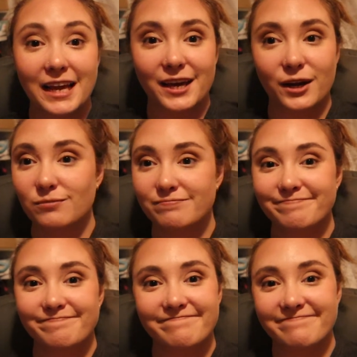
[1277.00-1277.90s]
here,
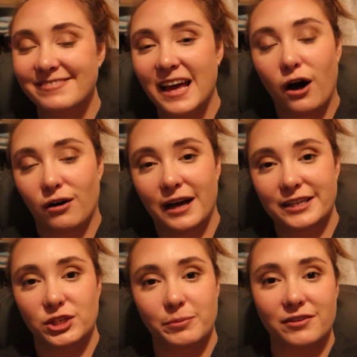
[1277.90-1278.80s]
oh,
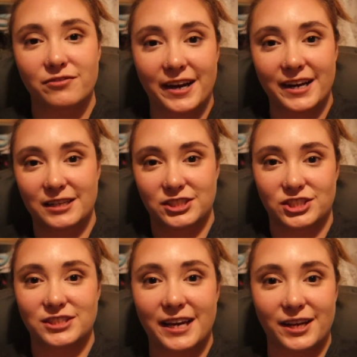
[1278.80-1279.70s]
I should be able to find it. I was
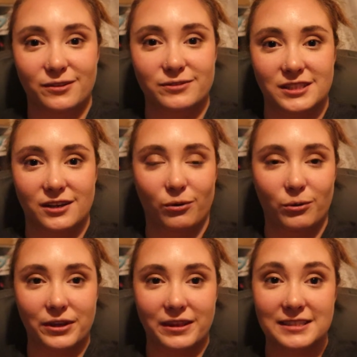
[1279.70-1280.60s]
just getting used to
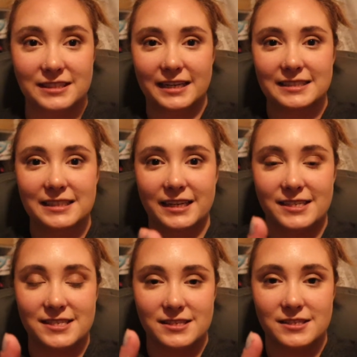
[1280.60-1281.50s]
holding this. The nice thing
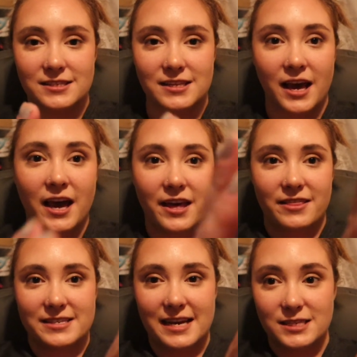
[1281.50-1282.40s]
is, is
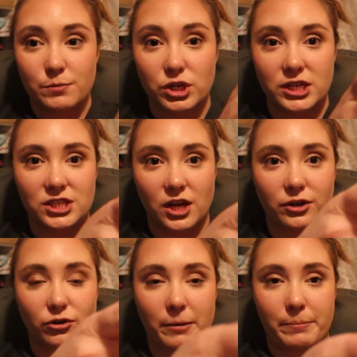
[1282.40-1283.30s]
this has a pretty
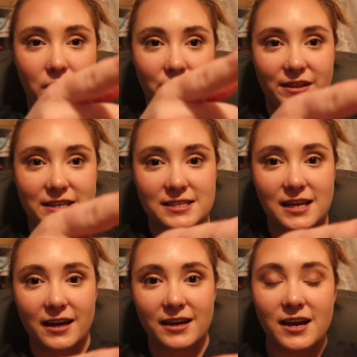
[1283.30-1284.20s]
solid grip on this
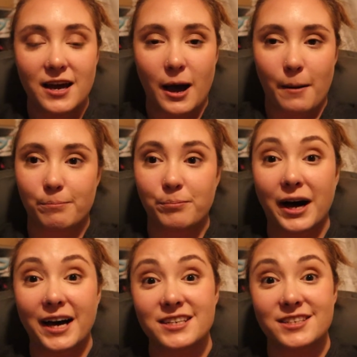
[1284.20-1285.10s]
side,
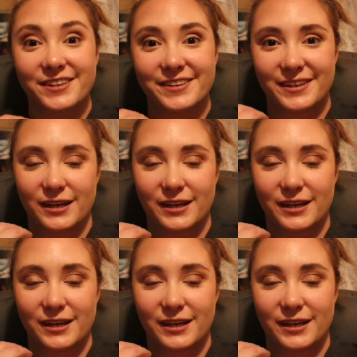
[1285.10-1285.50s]
but